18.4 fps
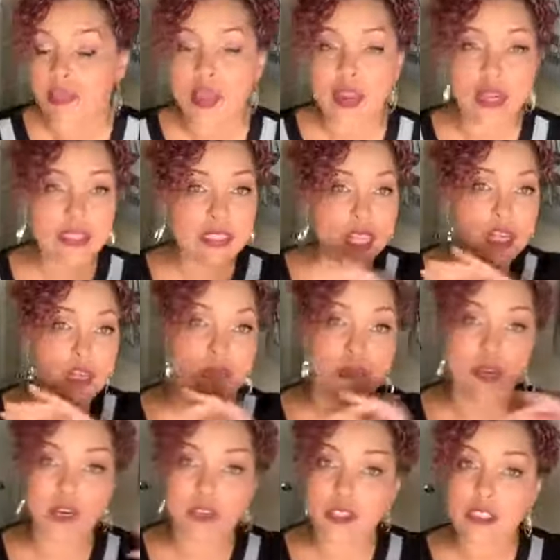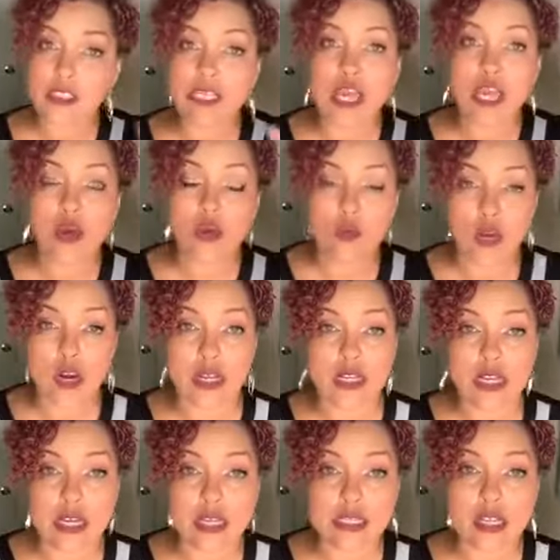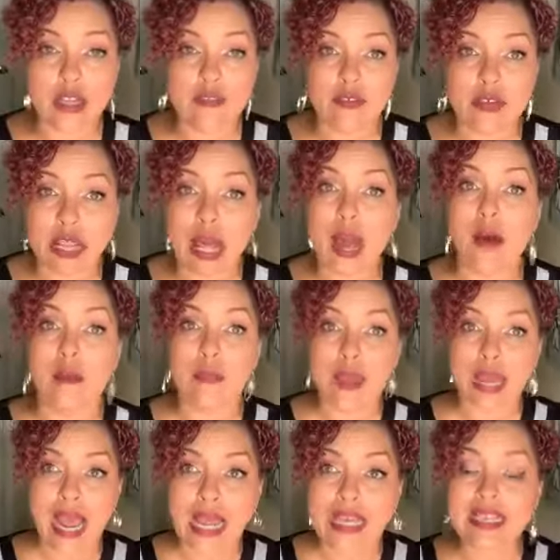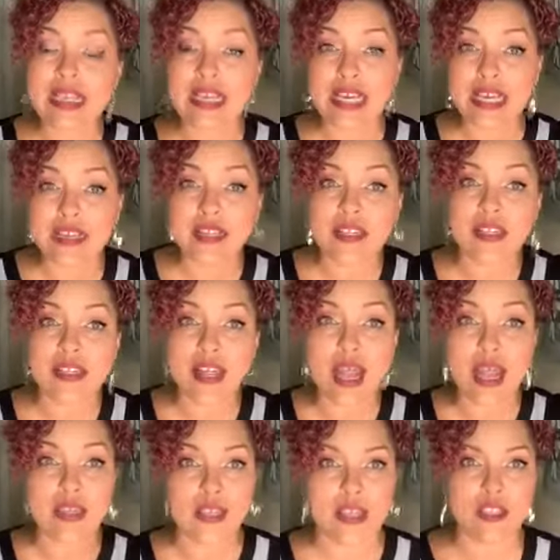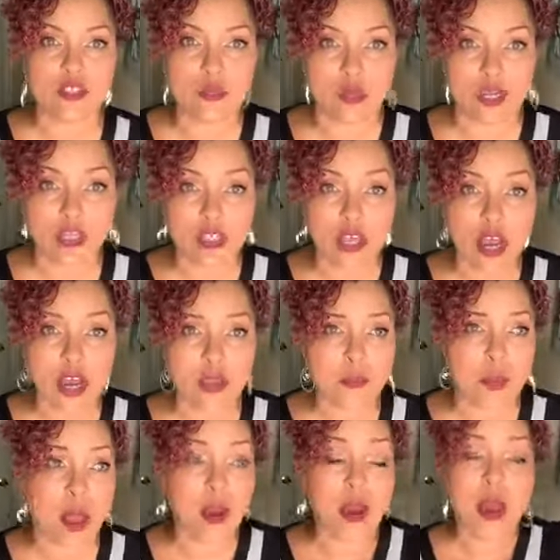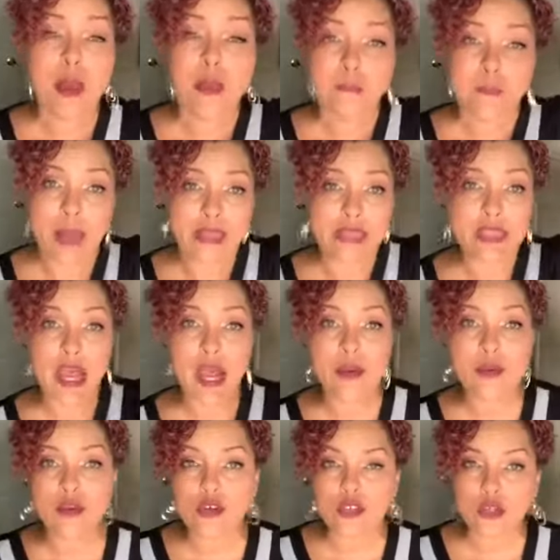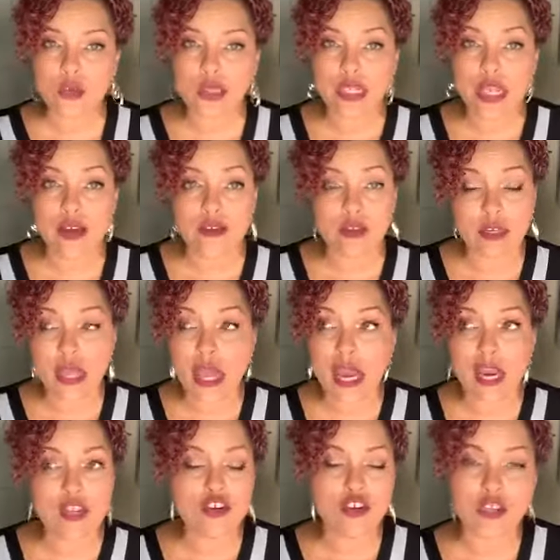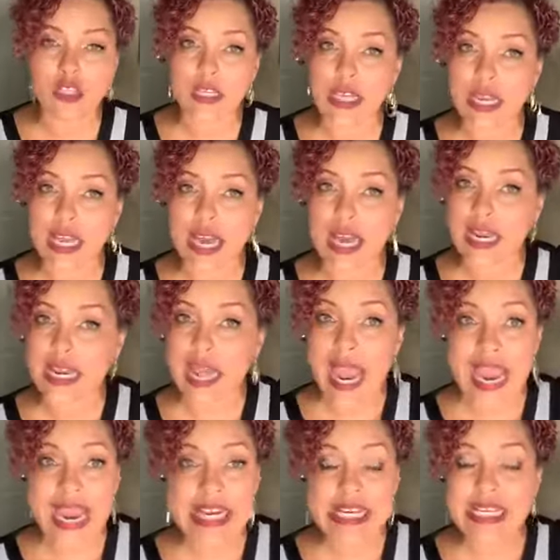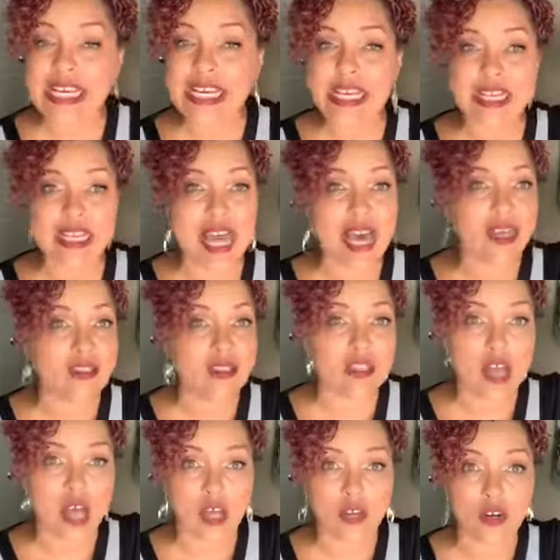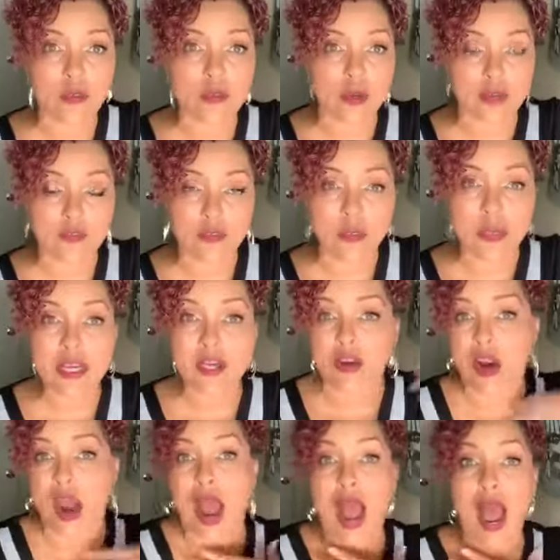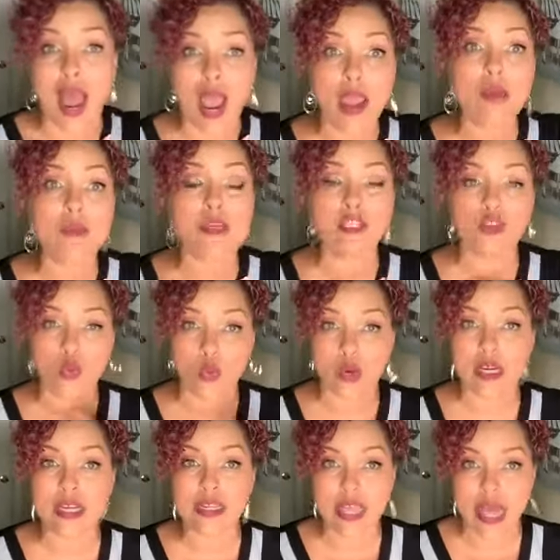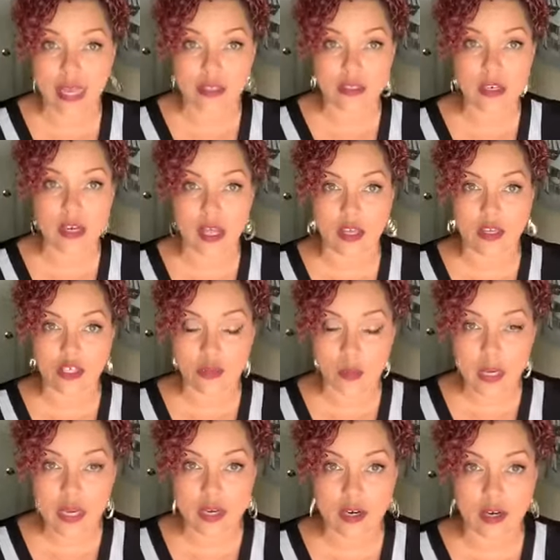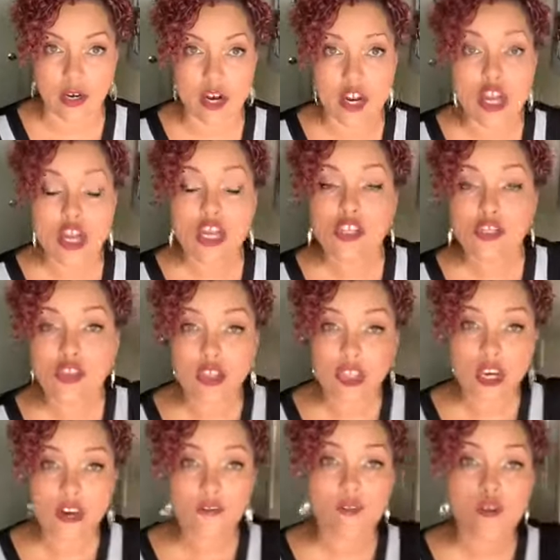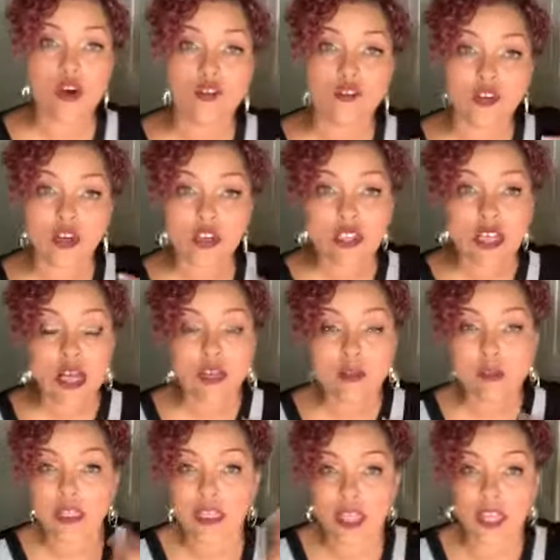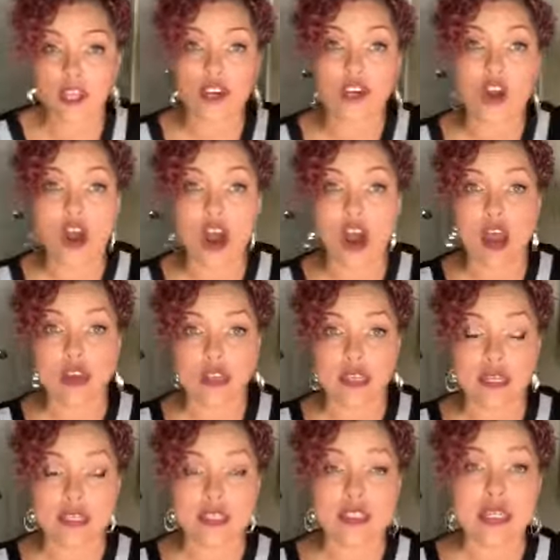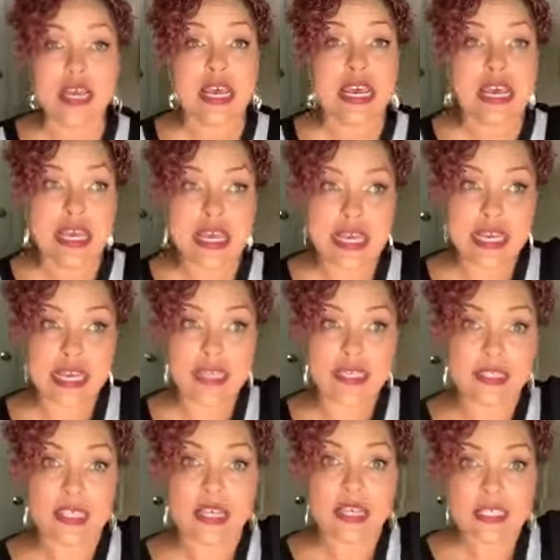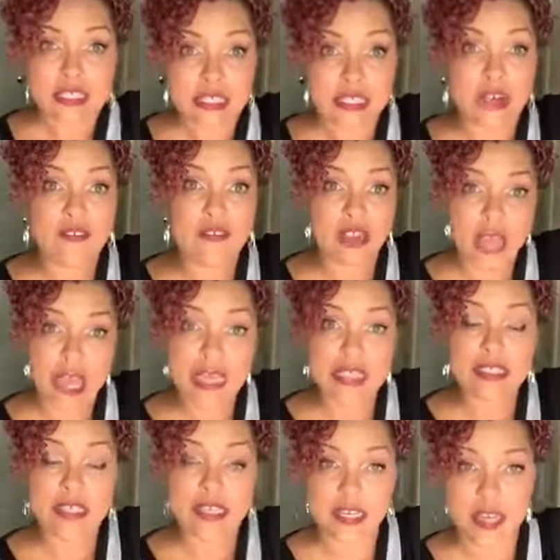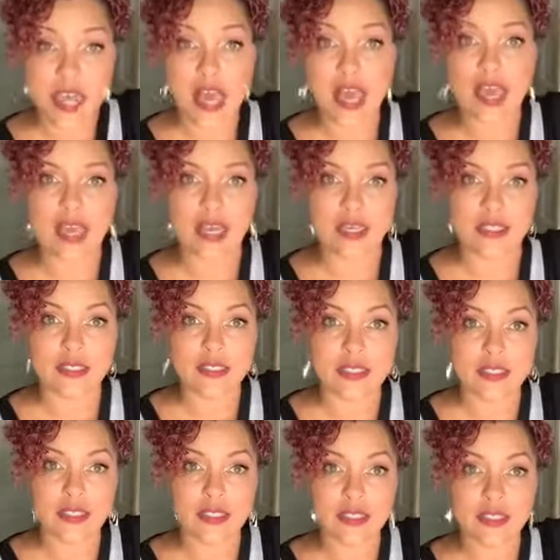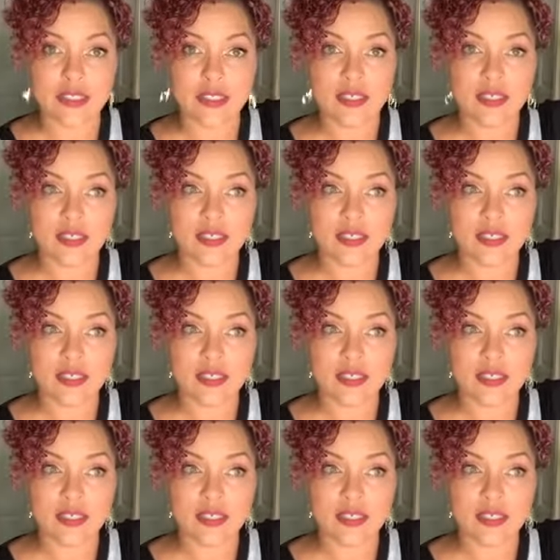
And then I tell them there's a scale where it does level out, but at the end of the day, that's where you're talking about. By the time you get to a level nine, you're looking at an $18,000 above speaker. I am a $20,000 speaker. So therefore, if you're telling me that your audience is seven, eights, and nines,